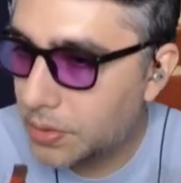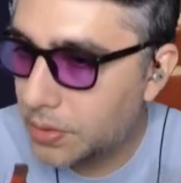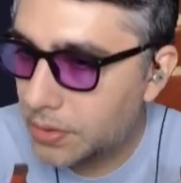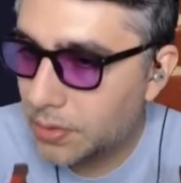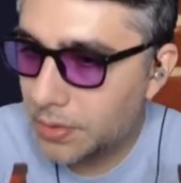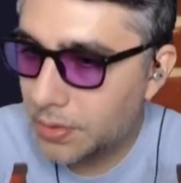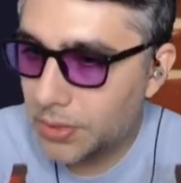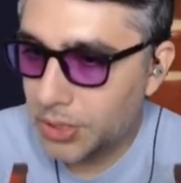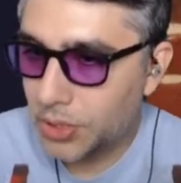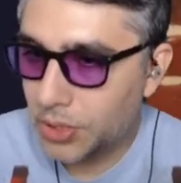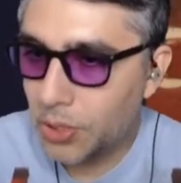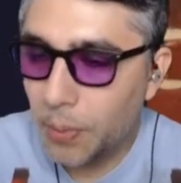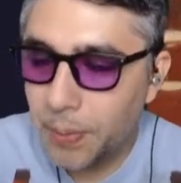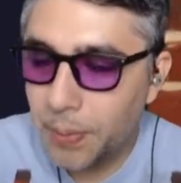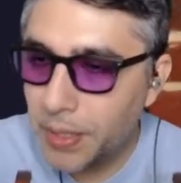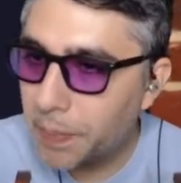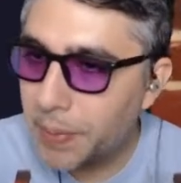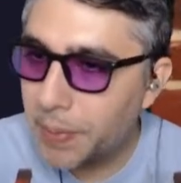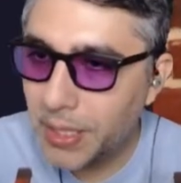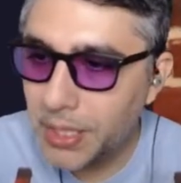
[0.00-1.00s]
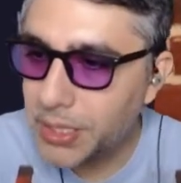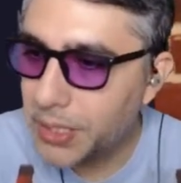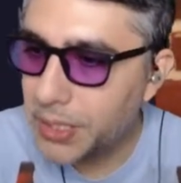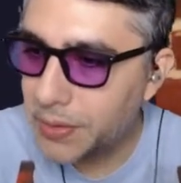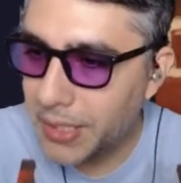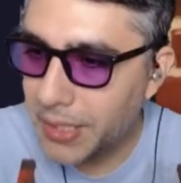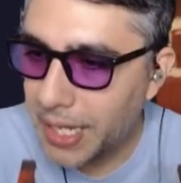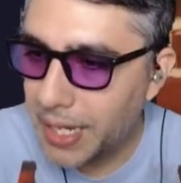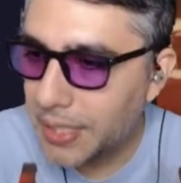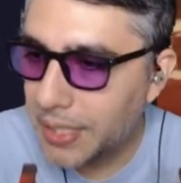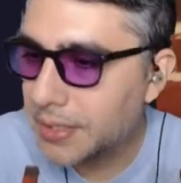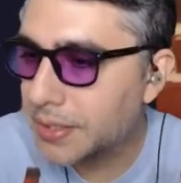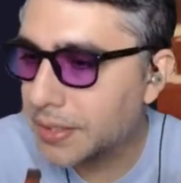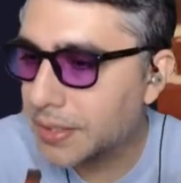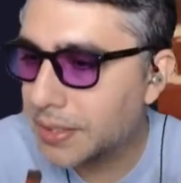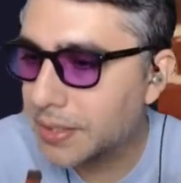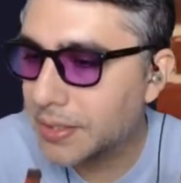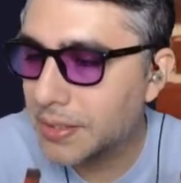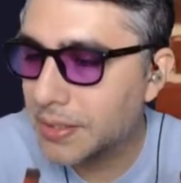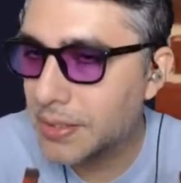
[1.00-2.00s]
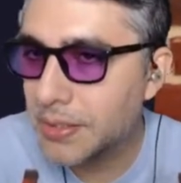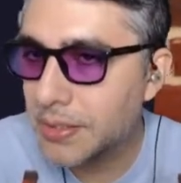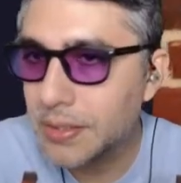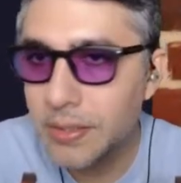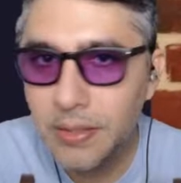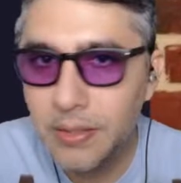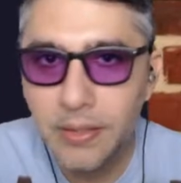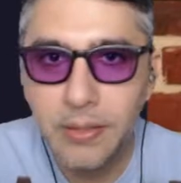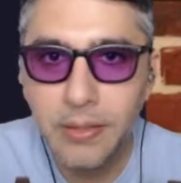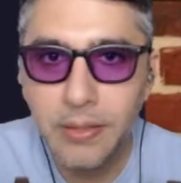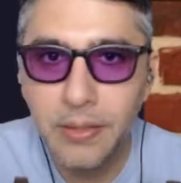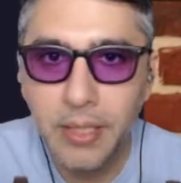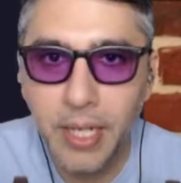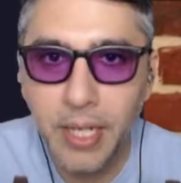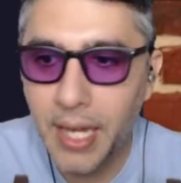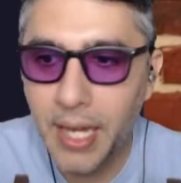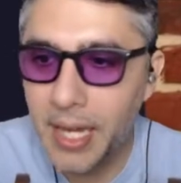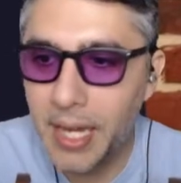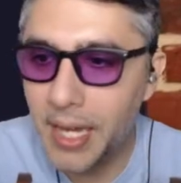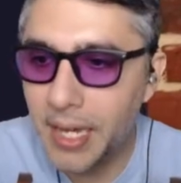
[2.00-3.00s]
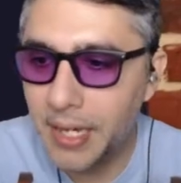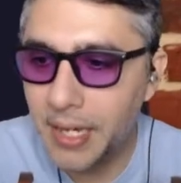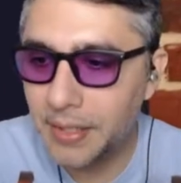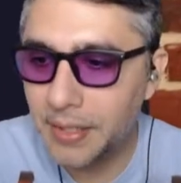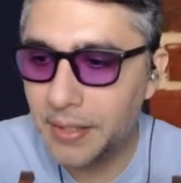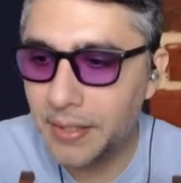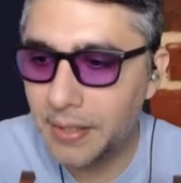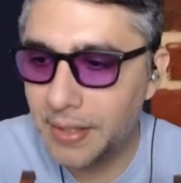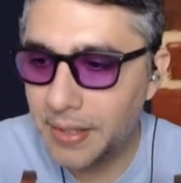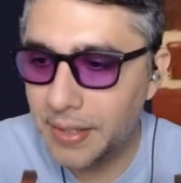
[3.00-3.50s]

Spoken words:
just open up an issue and ask, and